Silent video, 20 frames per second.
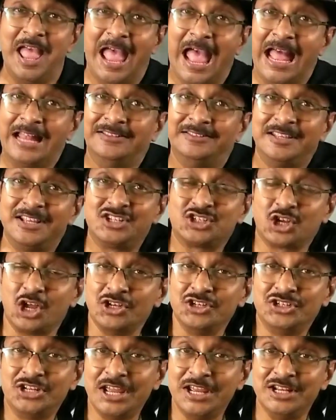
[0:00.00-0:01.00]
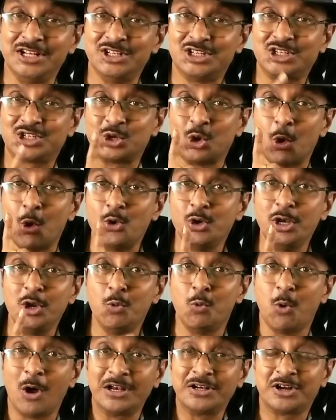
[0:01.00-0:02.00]
and this contains only
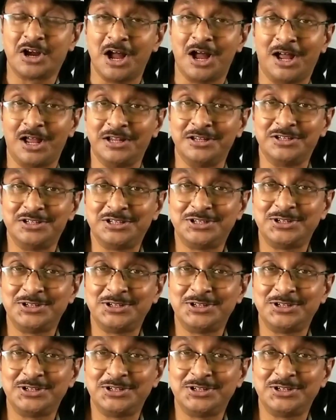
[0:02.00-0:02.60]
one card,